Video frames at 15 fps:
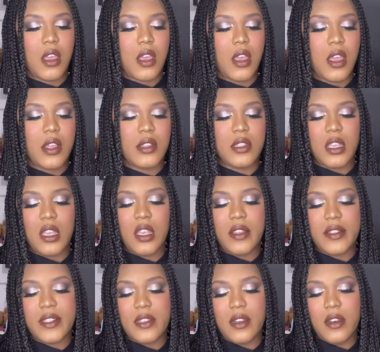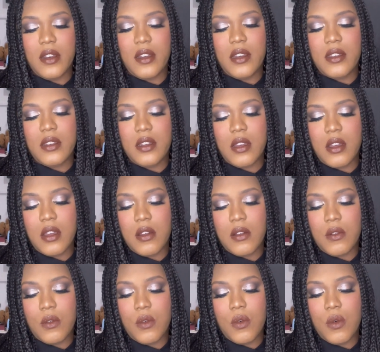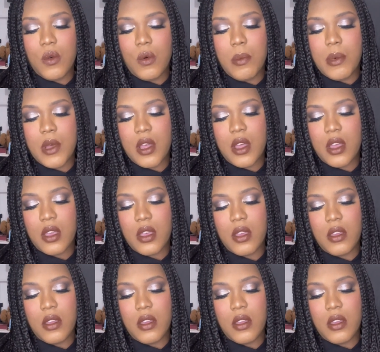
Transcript: and it's Linda Hallberg.